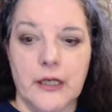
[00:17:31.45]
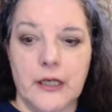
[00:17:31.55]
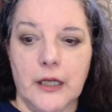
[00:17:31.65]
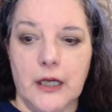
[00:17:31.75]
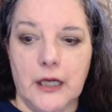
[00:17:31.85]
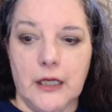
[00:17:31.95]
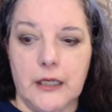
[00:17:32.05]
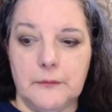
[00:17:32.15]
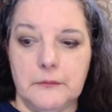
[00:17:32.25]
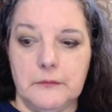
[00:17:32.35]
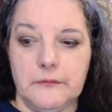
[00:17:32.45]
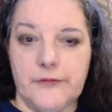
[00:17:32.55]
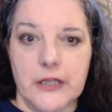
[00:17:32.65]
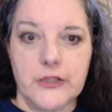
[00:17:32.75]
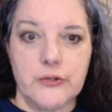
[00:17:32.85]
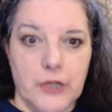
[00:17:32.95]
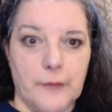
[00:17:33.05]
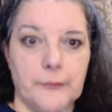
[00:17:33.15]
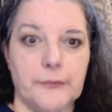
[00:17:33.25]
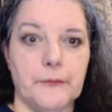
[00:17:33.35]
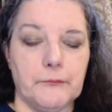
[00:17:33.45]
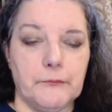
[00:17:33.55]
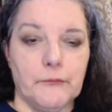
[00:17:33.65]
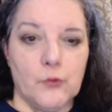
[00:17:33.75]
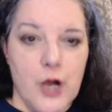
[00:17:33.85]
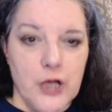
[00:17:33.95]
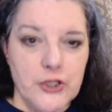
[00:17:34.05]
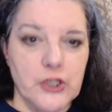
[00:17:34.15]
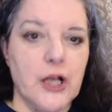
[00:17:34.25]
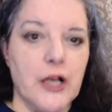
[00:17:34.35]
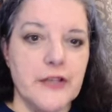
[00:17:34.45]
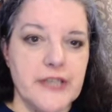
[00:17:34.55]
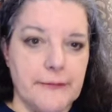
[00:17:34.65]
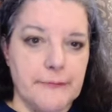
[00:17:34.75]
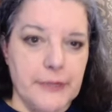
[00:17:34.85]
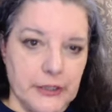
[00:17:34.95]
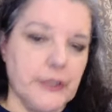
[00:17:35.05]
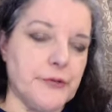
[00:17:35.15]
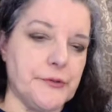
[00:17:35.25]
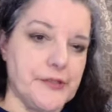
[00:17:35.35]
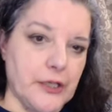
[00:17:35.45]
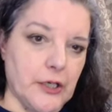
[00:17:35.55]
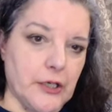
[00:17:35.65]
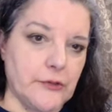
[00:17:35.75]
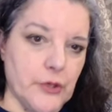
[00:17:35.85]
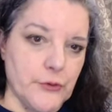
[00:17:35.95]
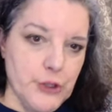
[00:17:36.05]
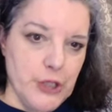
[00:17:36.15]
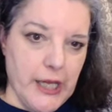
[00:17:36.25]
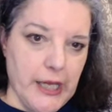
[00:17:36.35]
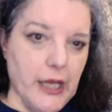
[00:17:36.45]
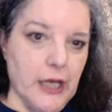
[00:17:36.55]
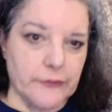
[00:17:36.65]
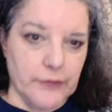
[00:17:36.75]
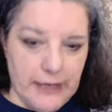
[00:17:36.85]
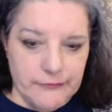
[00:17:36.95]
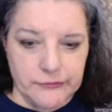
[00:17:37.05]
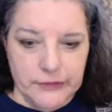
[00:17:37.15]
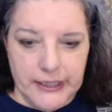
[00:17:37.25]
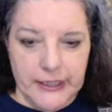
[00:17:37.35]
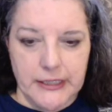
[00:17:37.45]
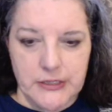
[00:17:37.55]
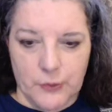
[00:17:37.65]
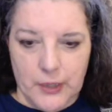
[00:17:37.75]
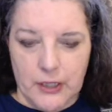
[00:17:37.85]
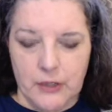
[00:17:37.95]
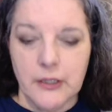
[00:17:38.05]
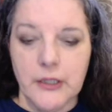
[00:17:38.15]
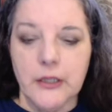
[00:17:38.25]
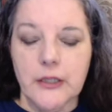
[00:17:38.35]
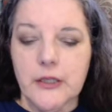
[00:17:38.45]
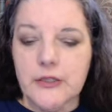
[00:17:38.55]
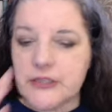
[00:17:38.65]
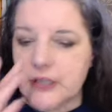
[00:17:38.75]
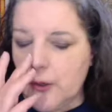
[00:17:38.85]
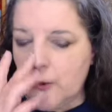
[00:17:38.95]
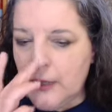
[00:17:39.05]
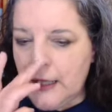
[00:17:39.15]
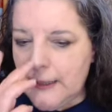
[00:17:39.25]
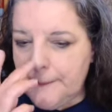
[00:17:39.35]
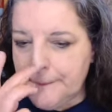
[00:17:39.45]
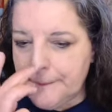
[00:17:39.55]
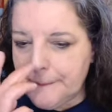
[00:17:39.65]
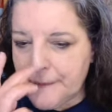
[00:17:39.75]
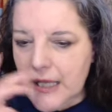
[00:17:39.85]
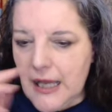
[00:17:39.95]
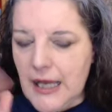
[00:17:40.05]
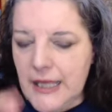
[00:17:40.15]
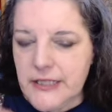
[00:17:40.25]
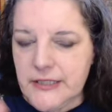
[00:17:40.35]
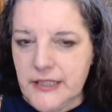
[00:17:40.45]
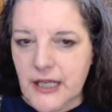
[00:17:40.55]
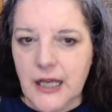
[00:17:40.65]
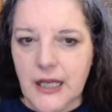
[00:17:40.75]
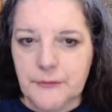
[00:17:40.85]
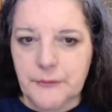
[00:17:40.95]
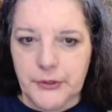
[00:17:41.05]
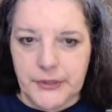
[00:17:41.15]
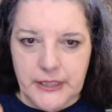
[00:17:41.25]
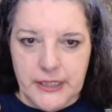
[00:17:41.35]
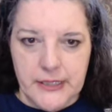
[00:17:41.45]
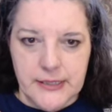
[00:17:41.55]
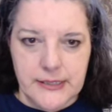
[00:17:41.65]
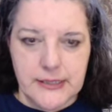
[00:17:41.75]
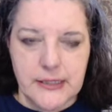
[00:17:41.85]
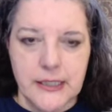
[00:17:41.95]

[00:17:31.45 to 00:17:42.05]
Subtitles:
fuck Trump washcloths and pillows that are crochet on Ravelry as well. So I did not put this